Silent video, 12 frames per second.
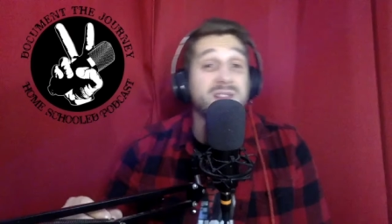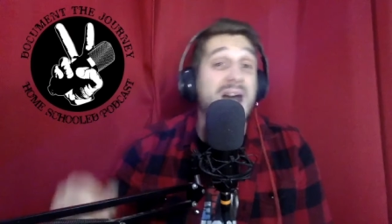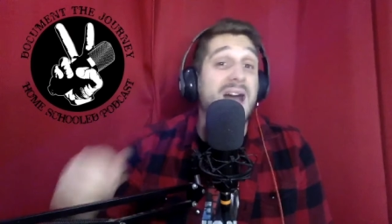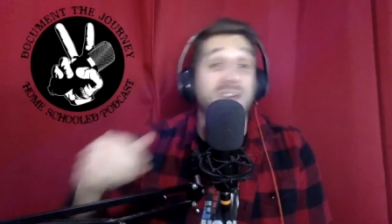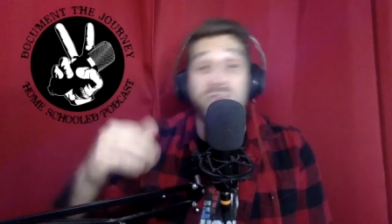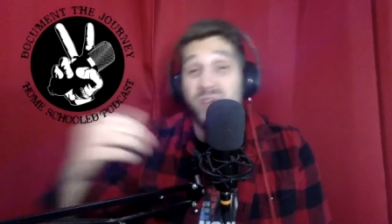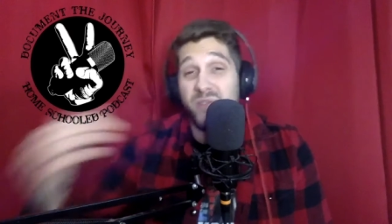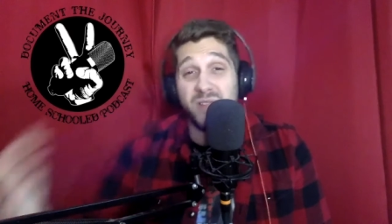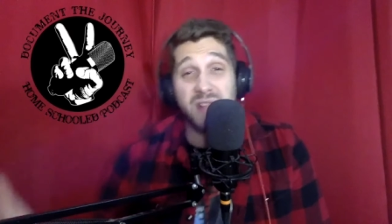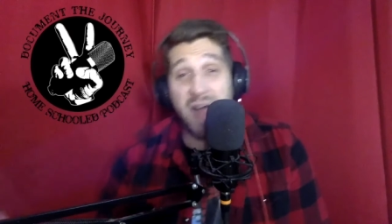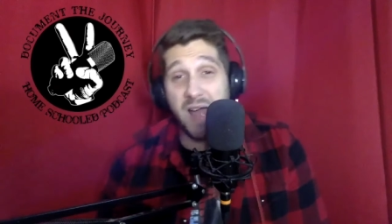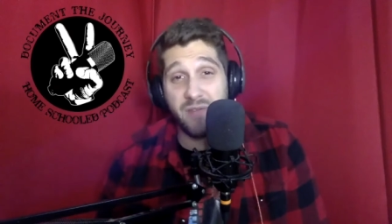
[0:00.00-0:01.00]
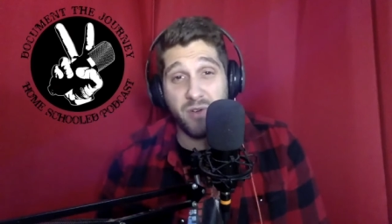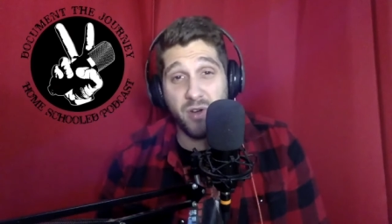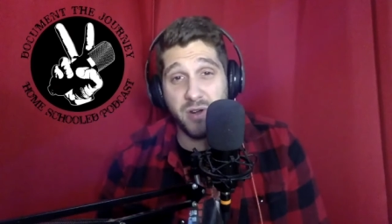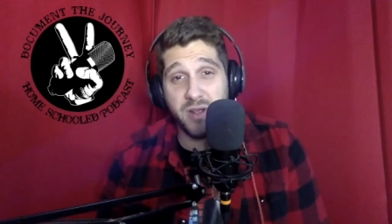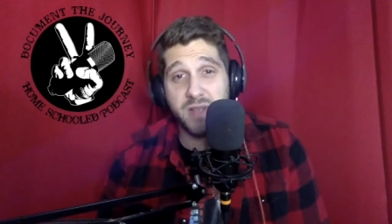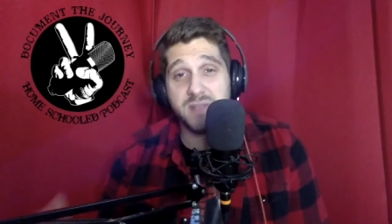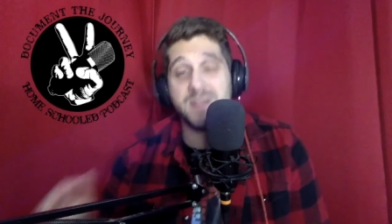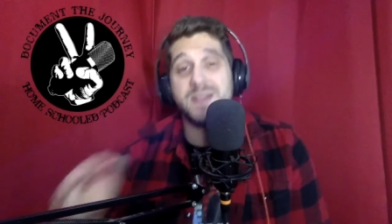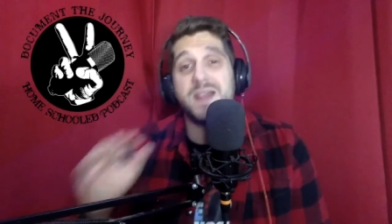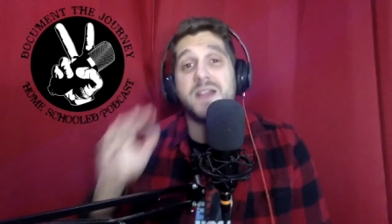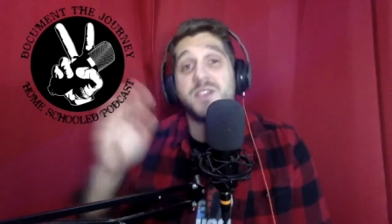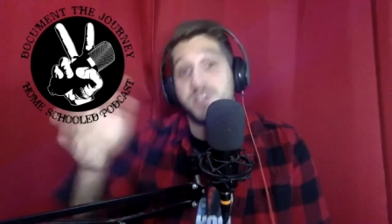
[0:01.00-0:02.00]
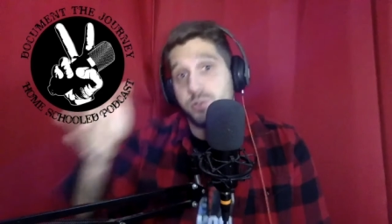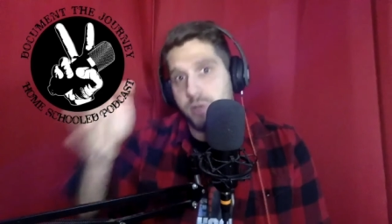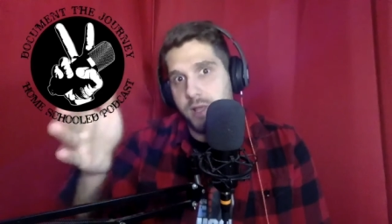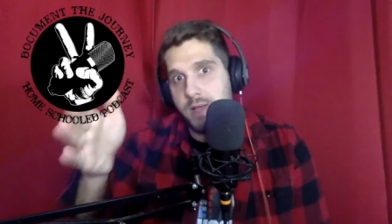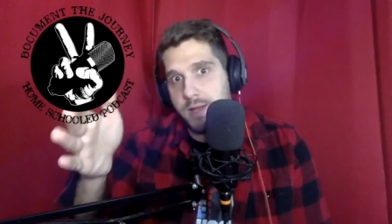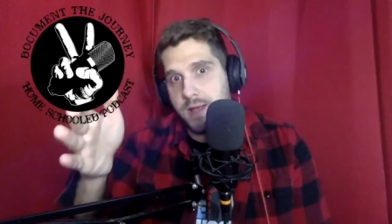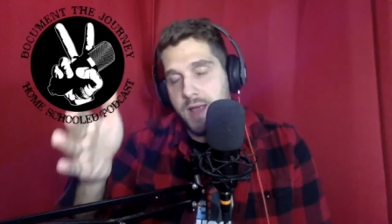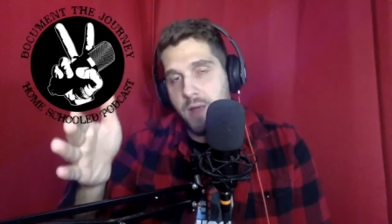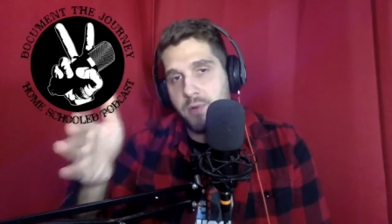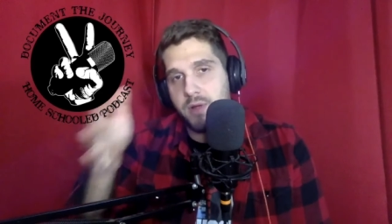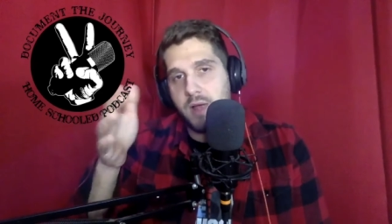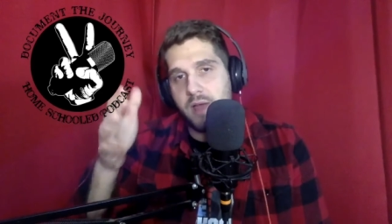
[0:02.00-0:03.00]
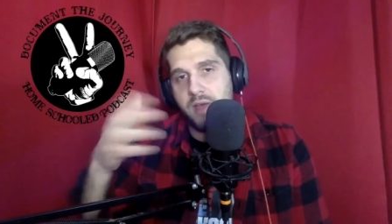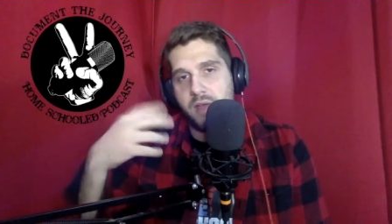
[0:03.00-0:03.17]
not in front of a live audience and just looking at a camera.